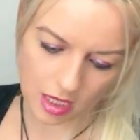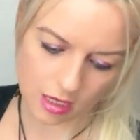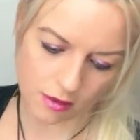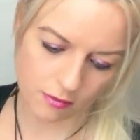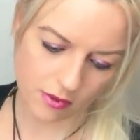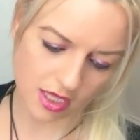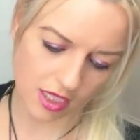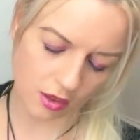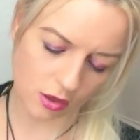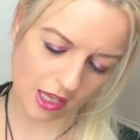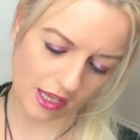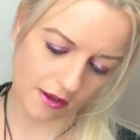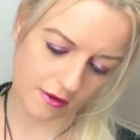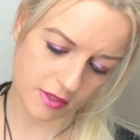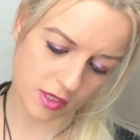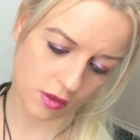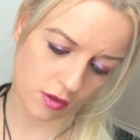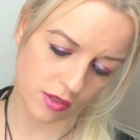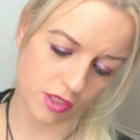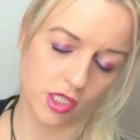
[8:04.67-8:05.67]
With the King of
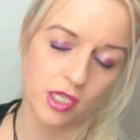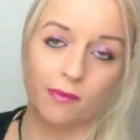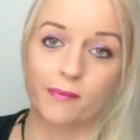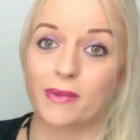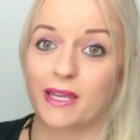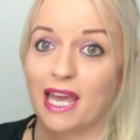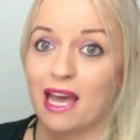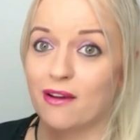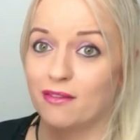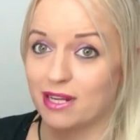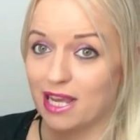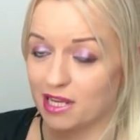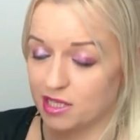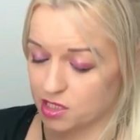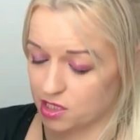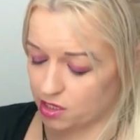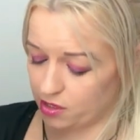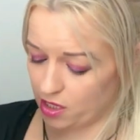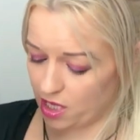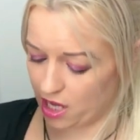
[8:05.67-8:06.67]
Swords jumping out
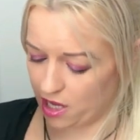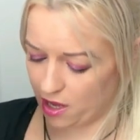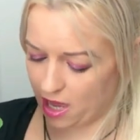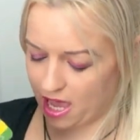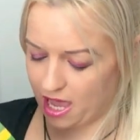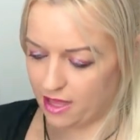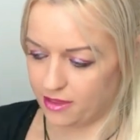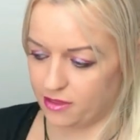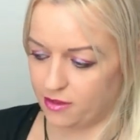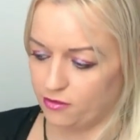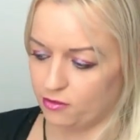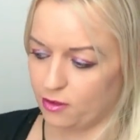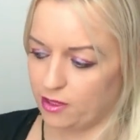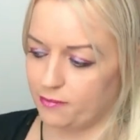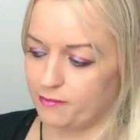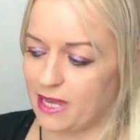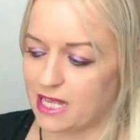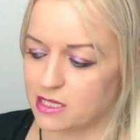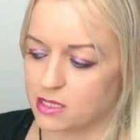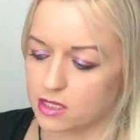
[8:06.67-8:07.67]
next to you, the Three of
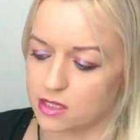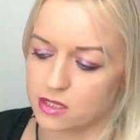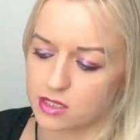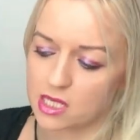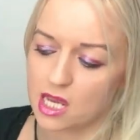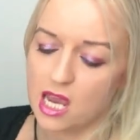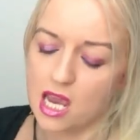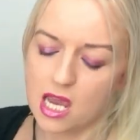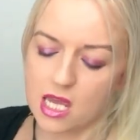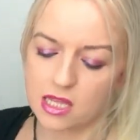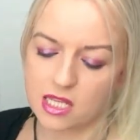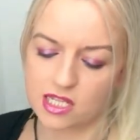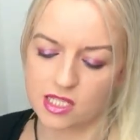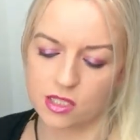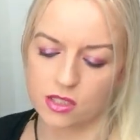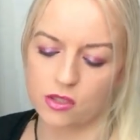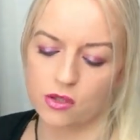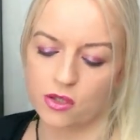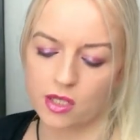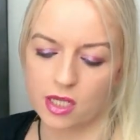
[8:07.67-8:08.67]
Pentacles, this is
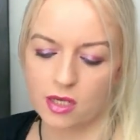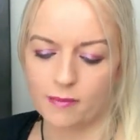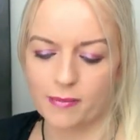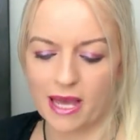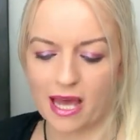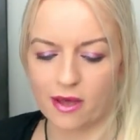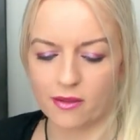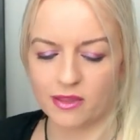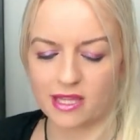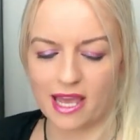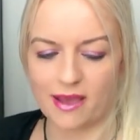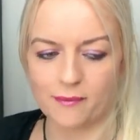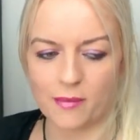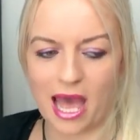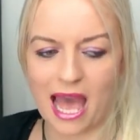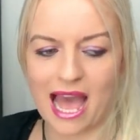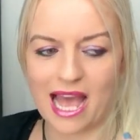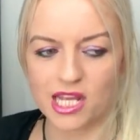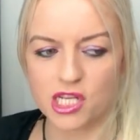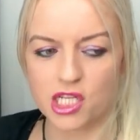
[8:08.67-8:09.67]
talking about them
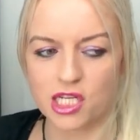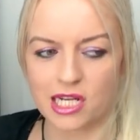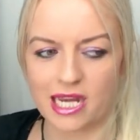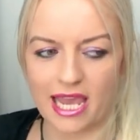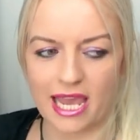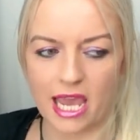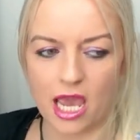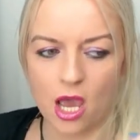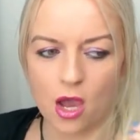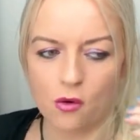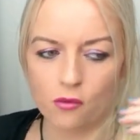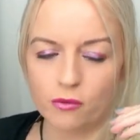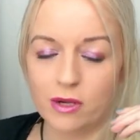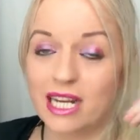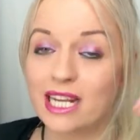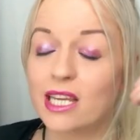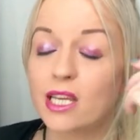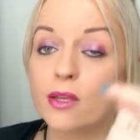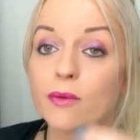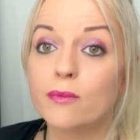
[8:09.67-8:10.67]
actually
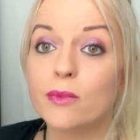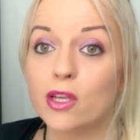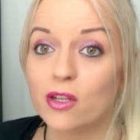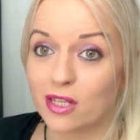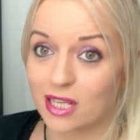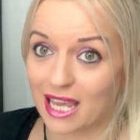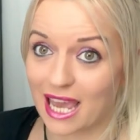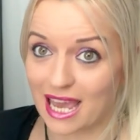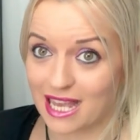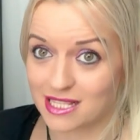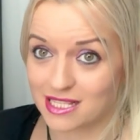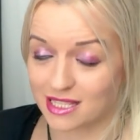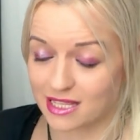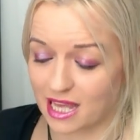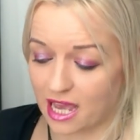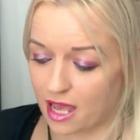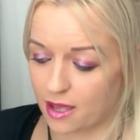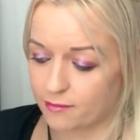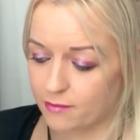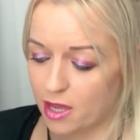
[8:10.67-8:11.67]
really communicating
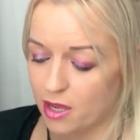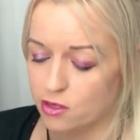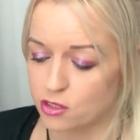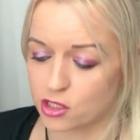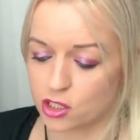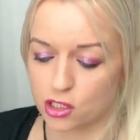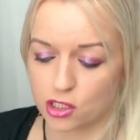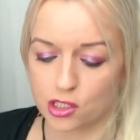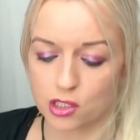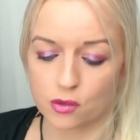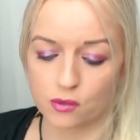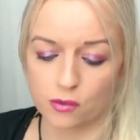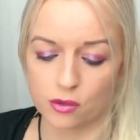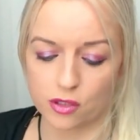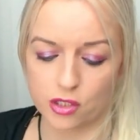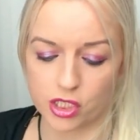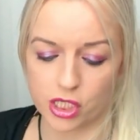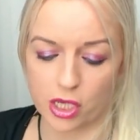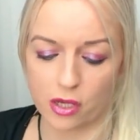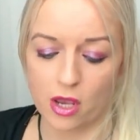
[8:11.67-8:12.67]
their emotions
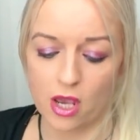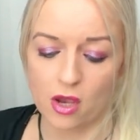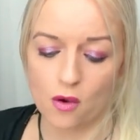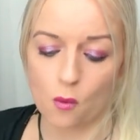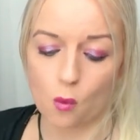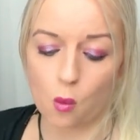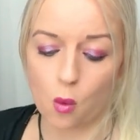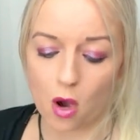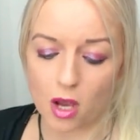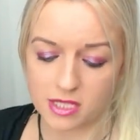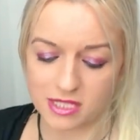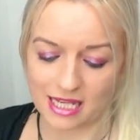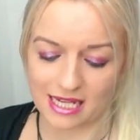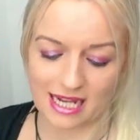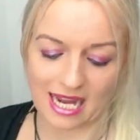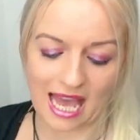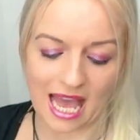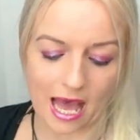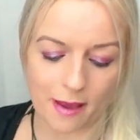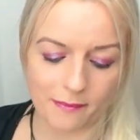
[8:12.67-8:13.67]
towards you. What's going
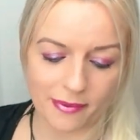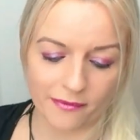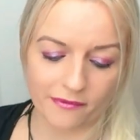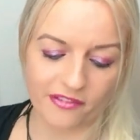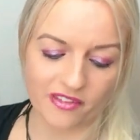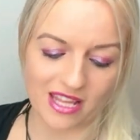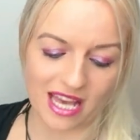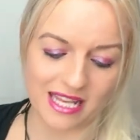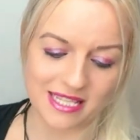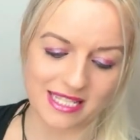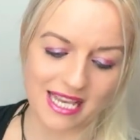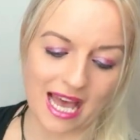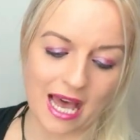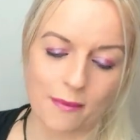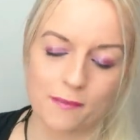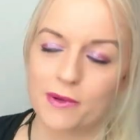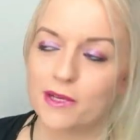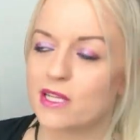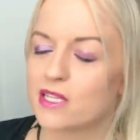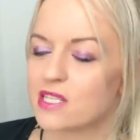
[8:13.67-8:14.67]
to happen for that to
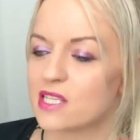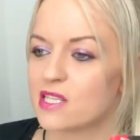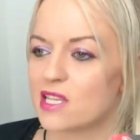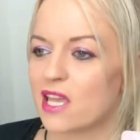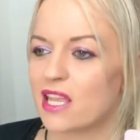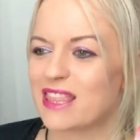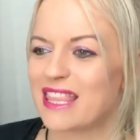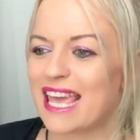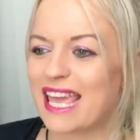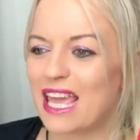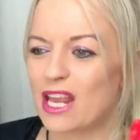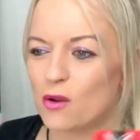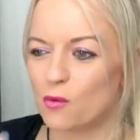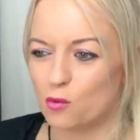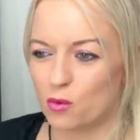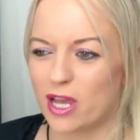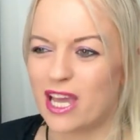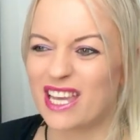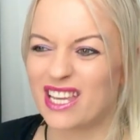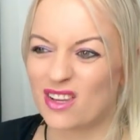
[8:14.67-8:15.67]
happen is they're going to
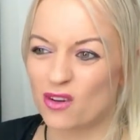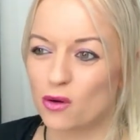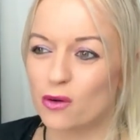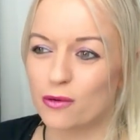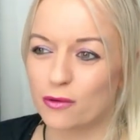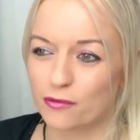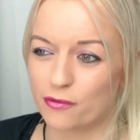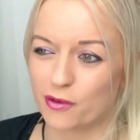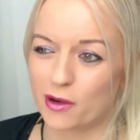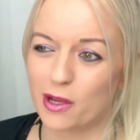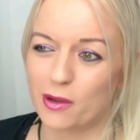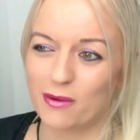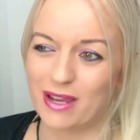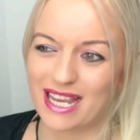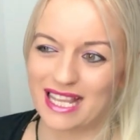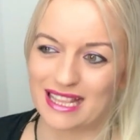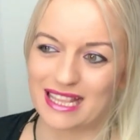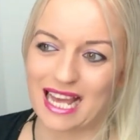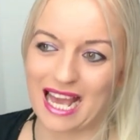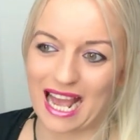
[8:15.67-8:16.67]
work it all through
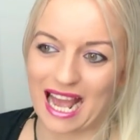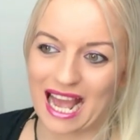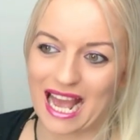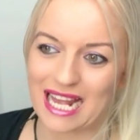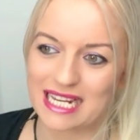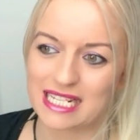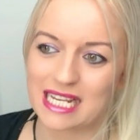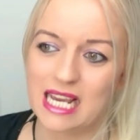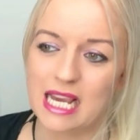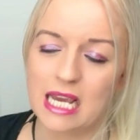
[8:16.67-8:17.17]
in their head.